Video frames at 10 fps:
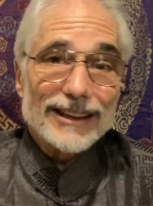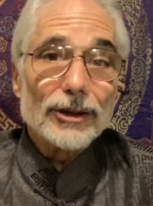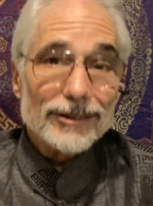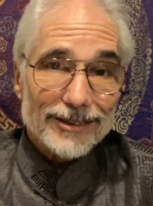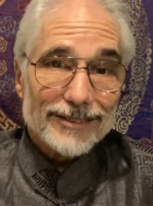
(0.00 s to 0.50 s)

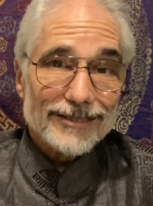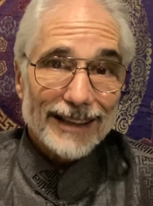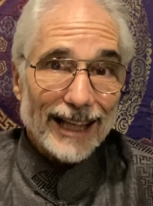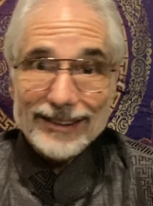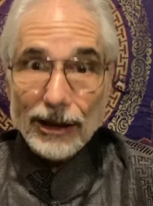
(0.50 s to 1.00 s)
couldn't.
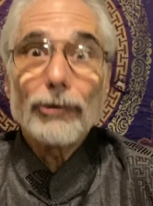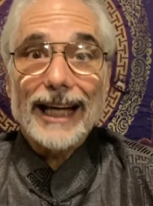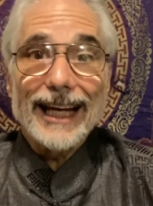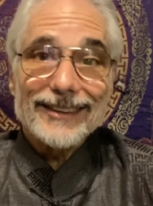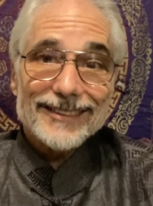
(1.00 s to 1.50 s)
I still
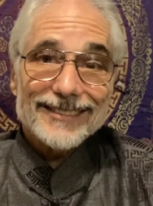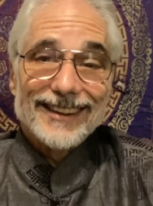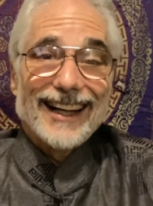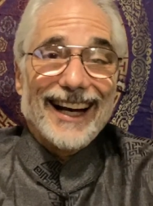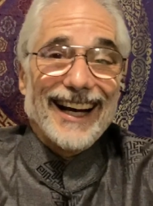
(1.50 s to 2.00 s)
can't.
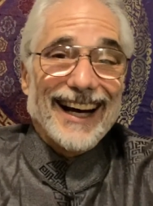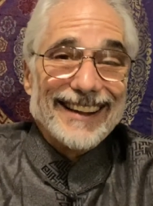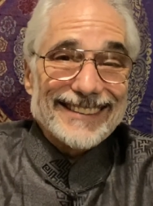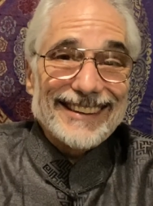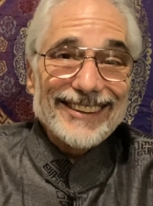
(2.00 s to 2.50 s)
I
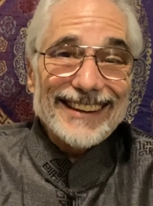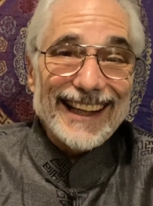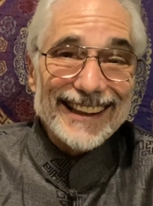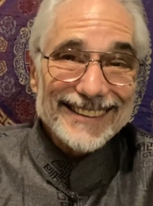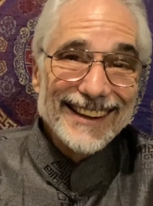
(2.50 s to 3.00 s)
still can't.